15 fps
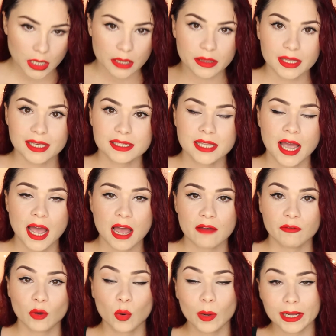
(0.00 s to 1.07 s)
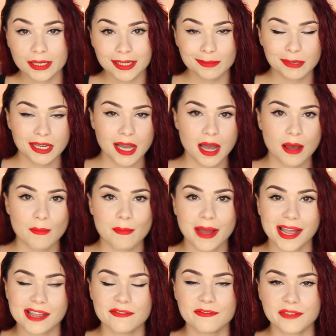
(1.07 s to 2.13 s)
These have quickly become
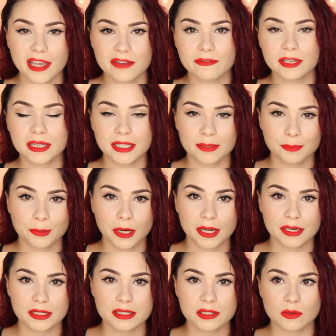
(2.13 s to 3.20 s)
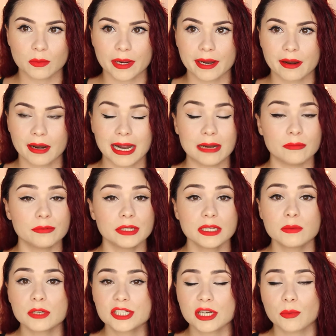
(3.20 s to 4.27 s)
my favorite lip products to wear. I really
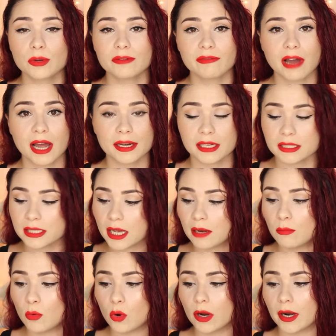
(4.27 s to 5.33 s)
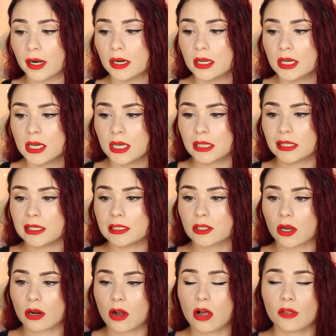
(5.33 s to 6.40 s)
wish I would have gotten a ton more. These
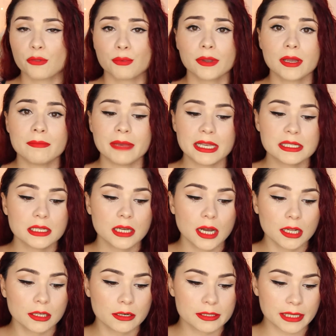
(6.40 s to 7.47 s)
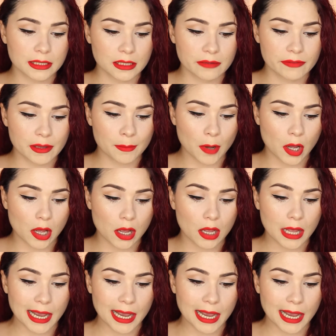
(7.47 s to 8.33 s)
are all three amazing colors. I love them all.